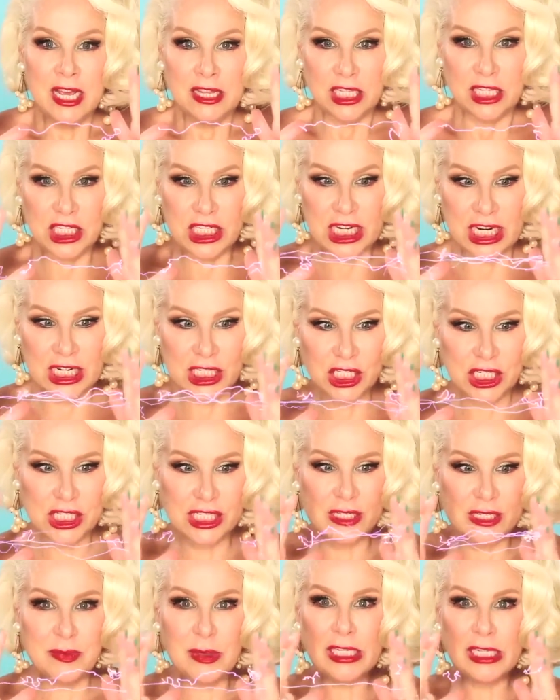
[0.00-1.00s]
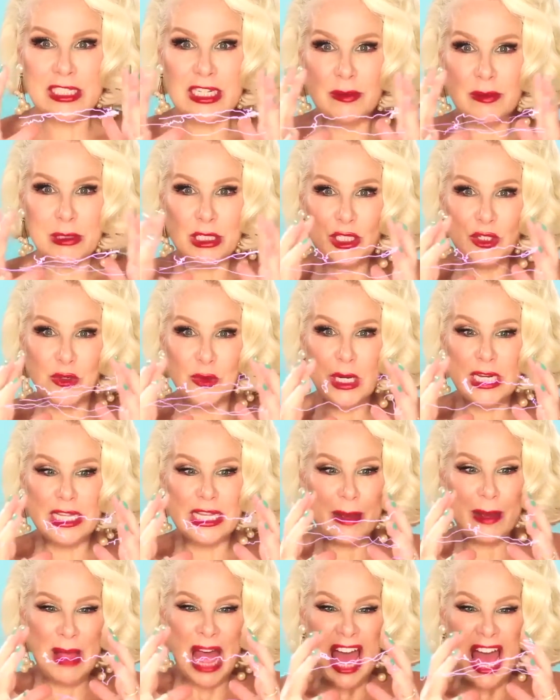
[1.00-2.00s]
The tension's building between
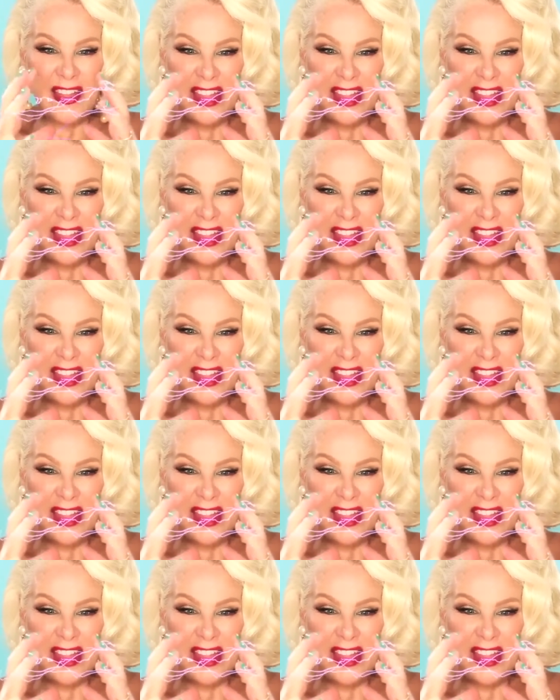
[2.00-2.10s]
them.